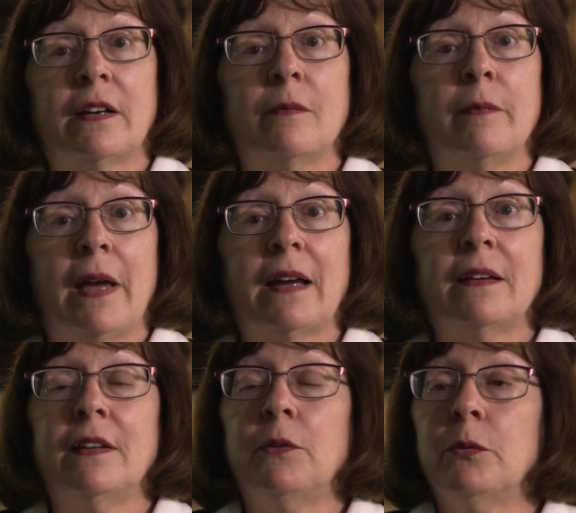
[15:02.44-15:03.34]
come back,
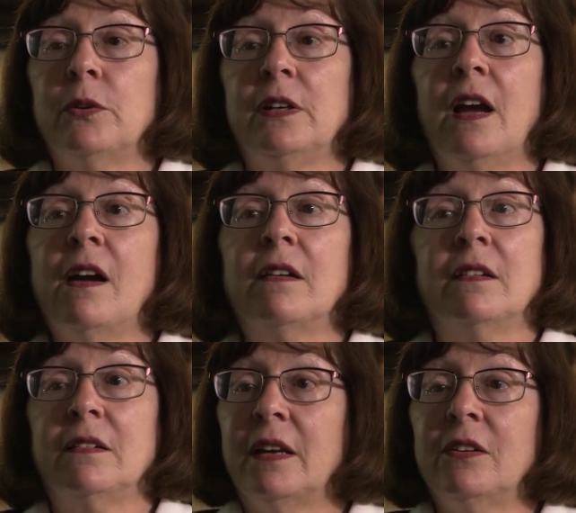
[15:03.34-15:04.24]
and they were
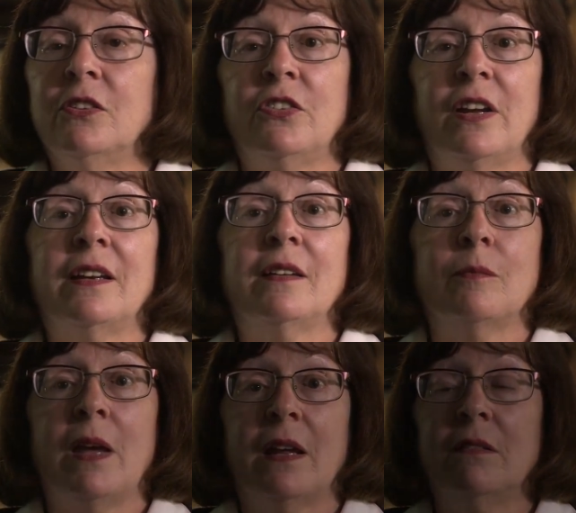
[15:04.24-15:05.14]
young, energetic
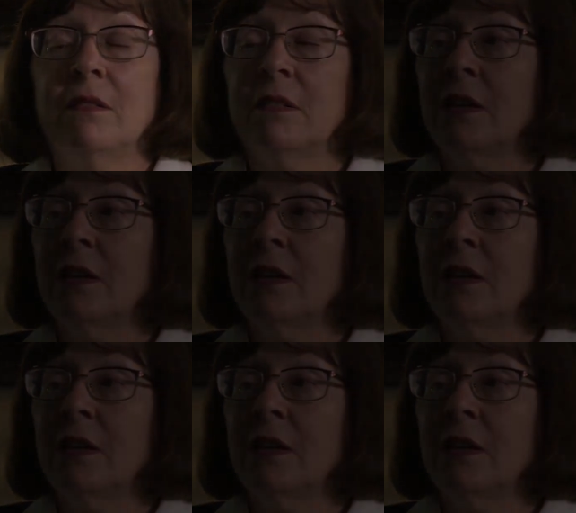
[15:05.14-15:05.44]
men.